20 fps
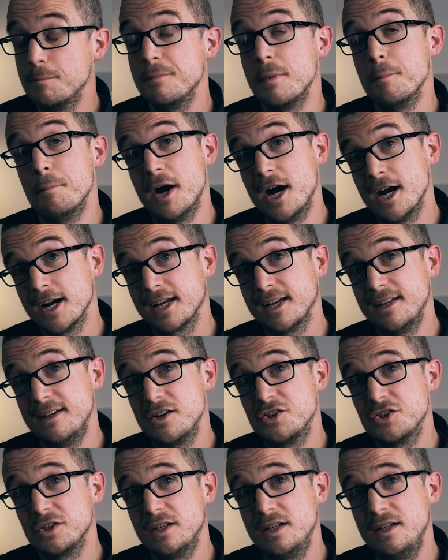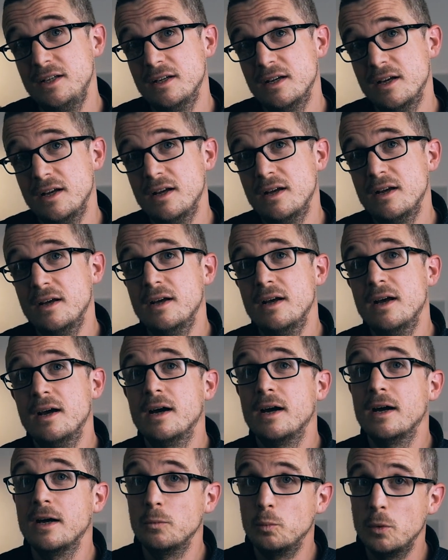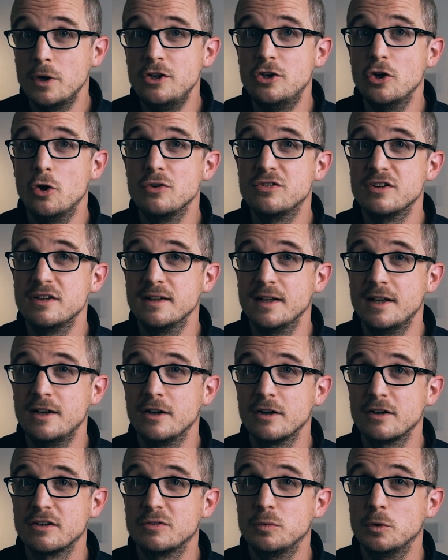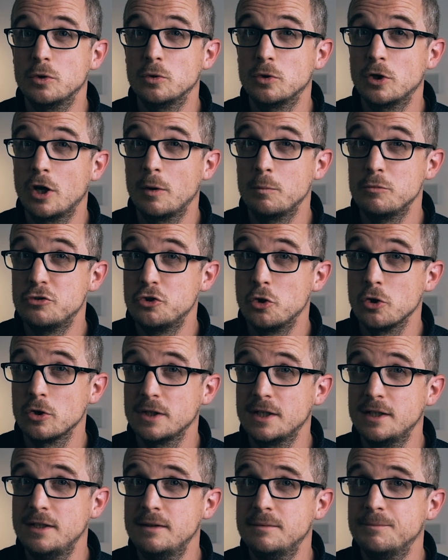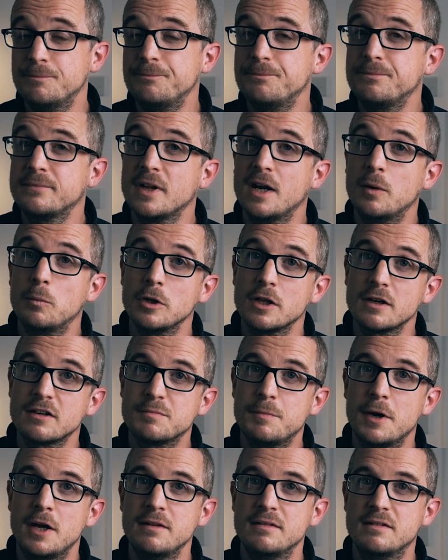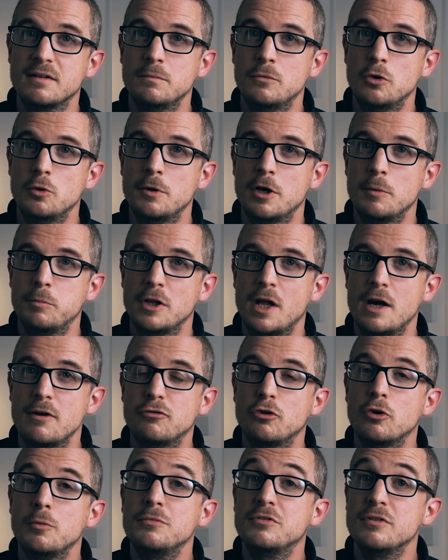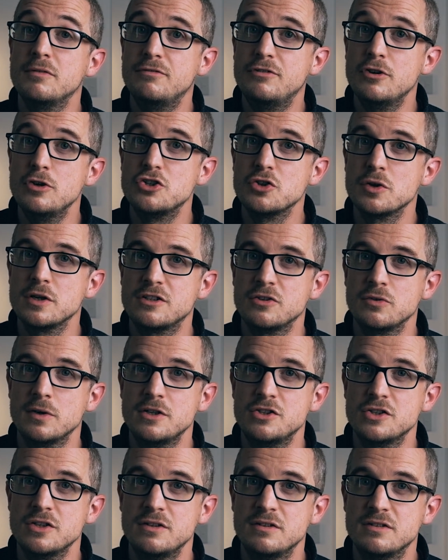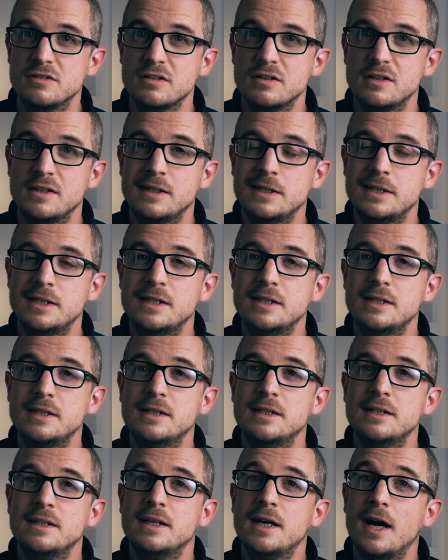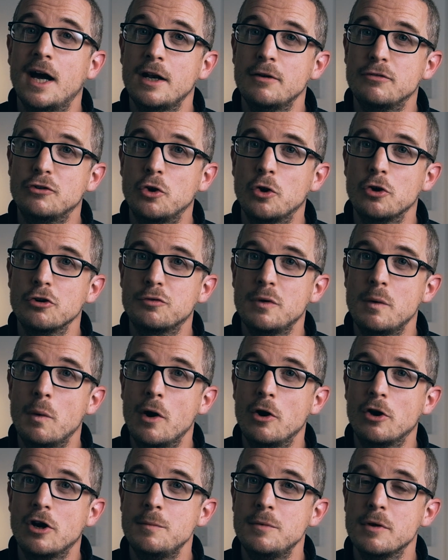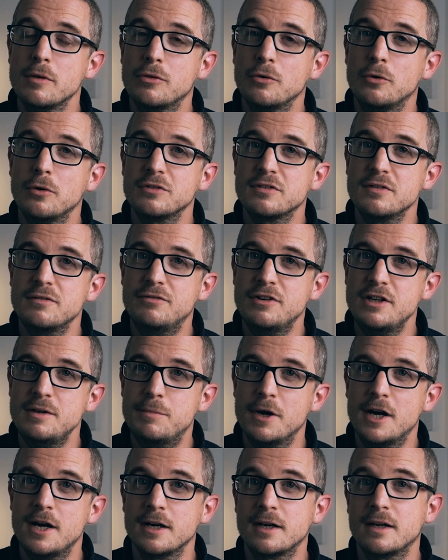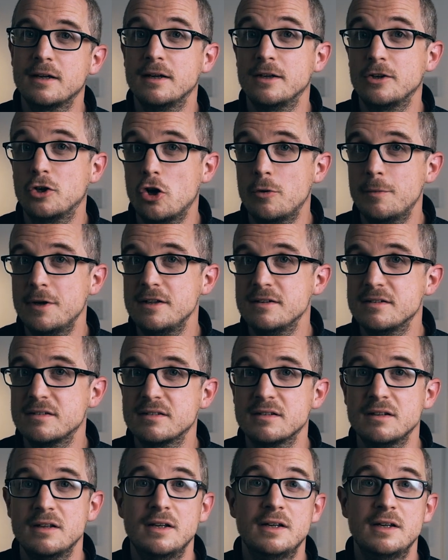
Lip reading: Mac initially, and Windows and Linux will come shortly, and will expand to mobile platforms in future iterations. And of course, we welcome your thoughts and feedback and comments,